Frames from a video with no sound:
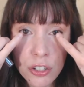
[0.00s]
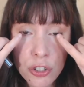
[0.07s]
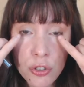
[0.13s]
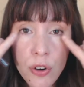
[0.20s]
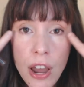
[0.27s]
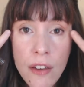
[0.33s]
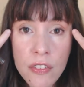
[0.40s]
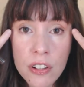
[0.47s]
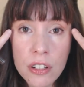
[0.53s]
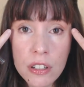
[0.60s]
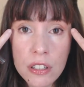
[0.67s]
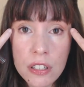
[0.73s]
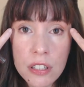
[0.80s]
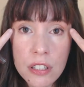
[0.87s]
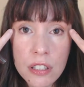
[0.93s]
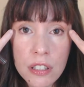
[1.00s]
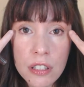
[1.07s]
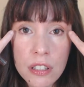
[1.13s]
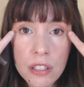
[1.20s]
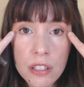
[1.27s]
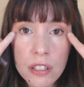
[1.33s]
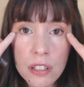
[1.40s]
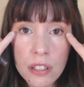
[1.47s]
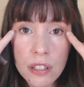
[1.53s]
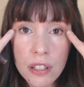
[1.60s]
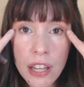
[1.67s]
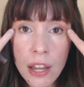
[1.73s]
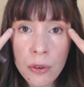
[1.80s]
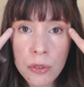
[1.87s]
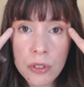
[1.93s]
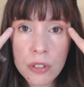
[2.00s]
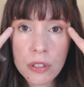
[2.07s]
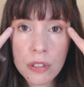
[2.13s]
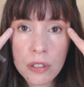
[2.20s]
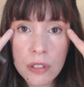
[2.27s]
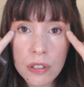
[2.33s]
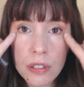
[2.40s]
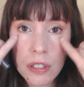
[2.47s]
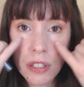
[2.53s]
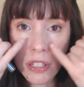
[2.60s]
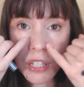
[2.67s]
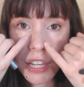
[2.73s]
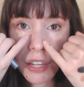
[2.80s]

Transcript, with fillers: traveled out and